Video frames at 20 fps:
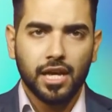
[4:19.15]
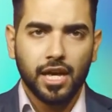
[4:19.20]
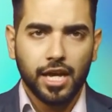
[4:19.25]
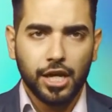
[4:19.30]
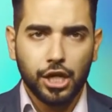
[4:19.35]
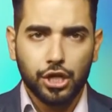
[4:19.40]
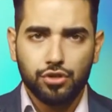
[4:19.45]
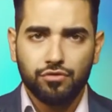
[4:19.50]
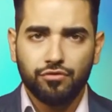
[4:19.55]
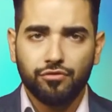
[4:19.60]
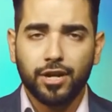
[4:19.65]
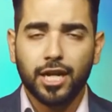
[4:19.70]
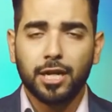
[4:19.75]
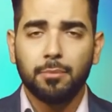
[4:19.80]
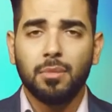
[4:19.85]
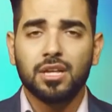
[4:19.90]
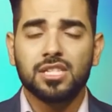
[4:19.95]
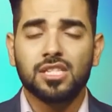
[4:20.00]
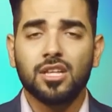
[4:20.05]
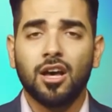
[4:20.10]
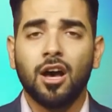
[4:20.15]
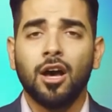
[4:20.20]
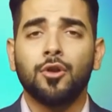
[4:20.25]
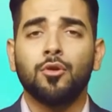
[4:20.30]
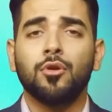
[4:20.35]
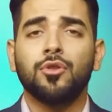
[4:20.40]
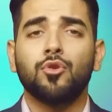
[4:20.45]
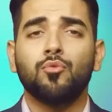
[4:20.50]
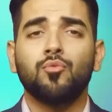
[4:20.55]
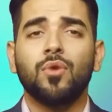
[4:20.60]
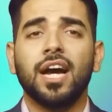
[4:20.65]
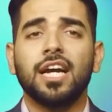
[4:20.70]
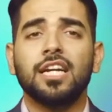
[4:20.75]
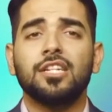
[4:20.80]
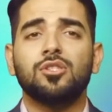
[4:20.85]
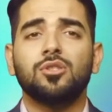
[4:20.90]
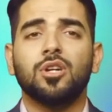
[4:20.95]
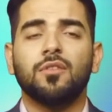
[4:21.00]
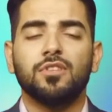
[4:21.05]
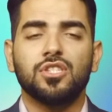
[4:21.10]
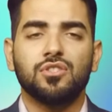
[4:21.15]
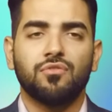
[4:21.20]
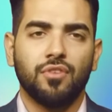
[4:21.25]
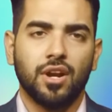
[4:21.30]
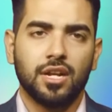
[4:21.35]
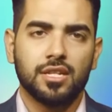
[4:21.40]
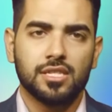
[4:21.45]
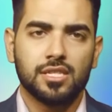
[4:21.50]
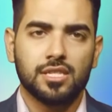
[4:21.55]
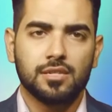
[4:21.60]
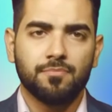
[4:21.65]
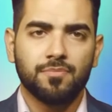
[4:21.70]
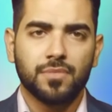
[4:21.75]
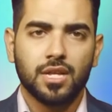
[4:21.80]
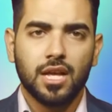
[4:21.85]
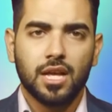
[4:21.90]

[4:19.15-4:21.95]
Each friend must honor the rights of his friends.